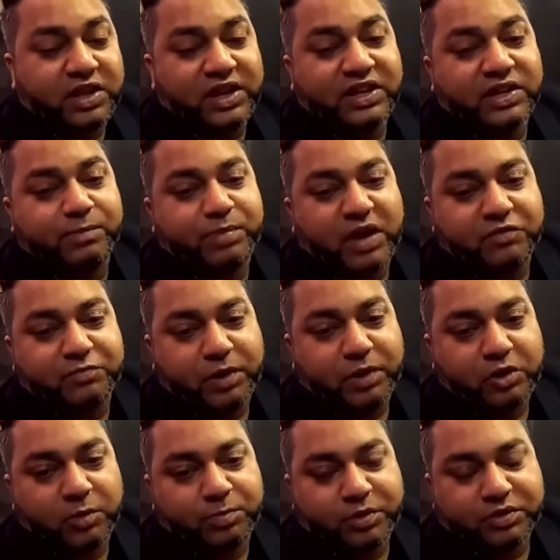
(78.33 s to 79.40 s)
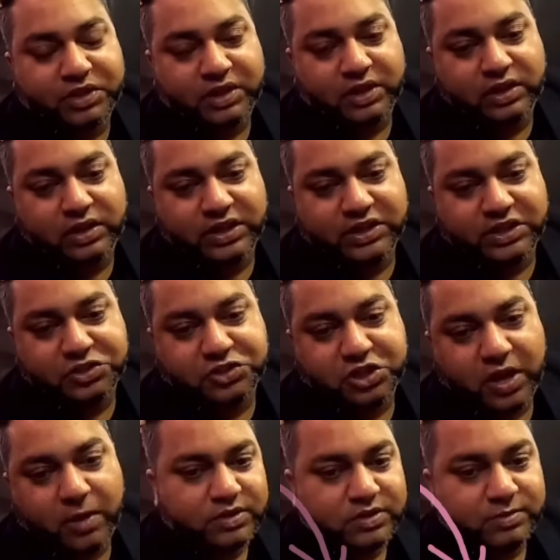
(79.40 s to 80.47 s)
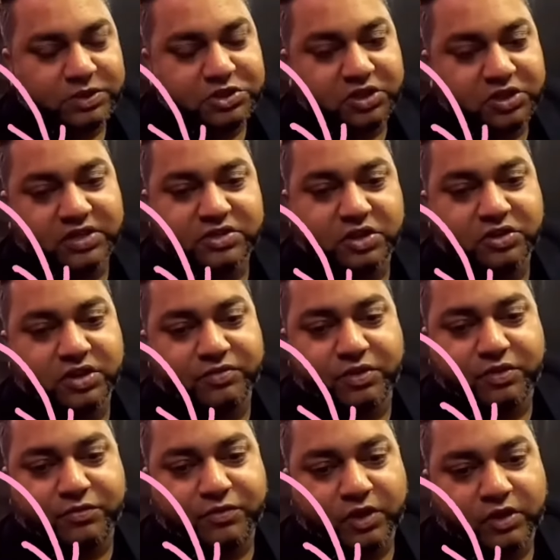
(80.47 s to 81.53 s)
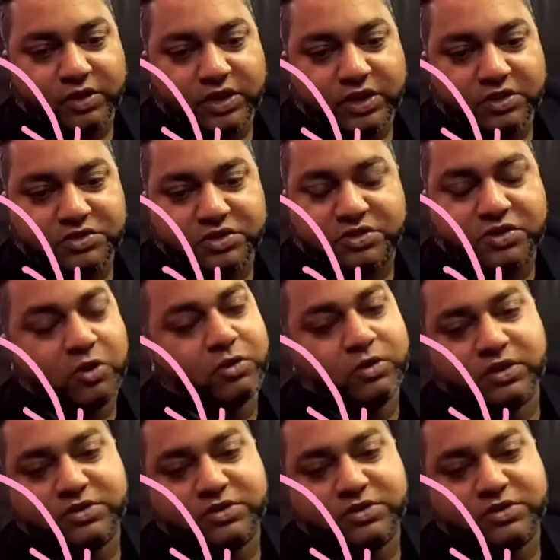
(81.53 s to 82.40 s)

link above. Polo put the link in chat. So make sure you guys go give her a follow, okay? She's got all the